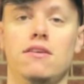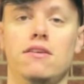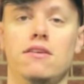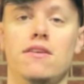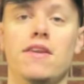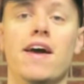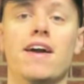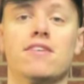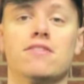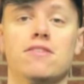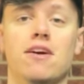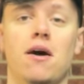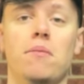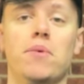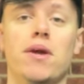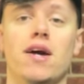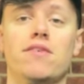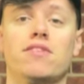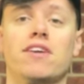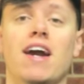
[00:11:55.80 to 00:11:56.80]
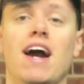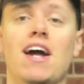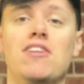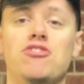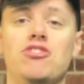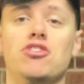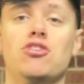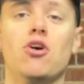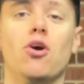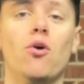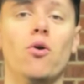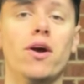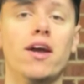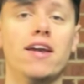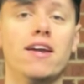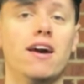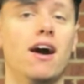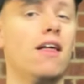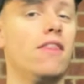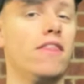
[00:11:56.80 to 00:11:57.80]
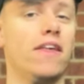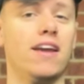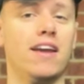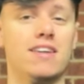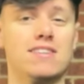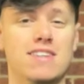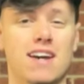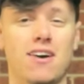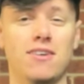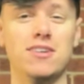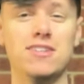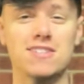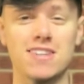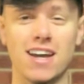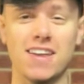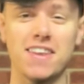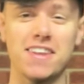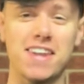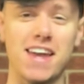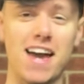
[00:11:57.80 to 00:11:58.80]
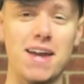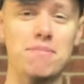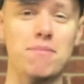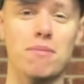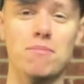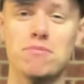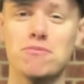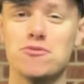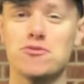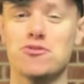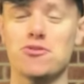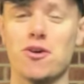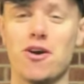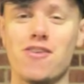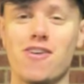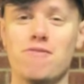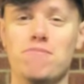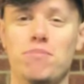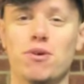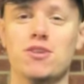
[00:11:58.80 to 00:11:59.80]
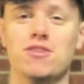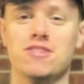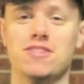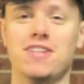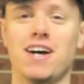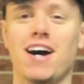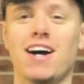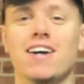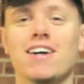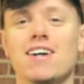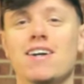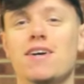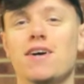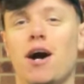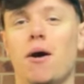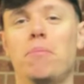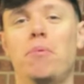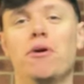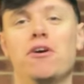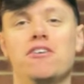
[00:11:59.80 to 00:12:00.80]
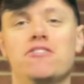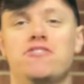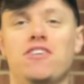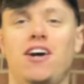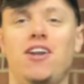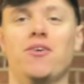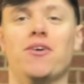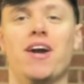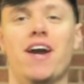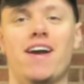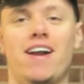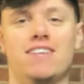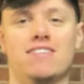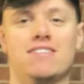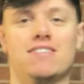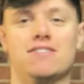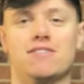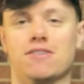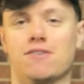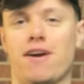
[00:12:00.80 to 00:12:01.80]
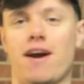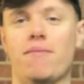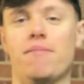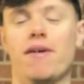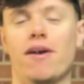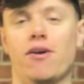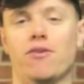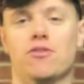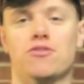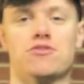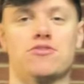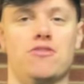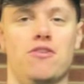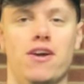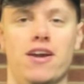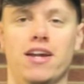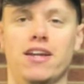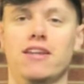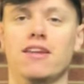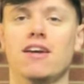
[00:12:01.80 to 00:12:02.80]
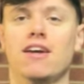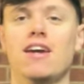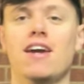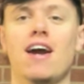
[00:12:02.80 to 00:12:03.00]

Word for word: Next up, we have Kaji Koig, I think is how you say the name. I'm sorry if I've butchered that. I'll put his channel here as Instagram here on the screen.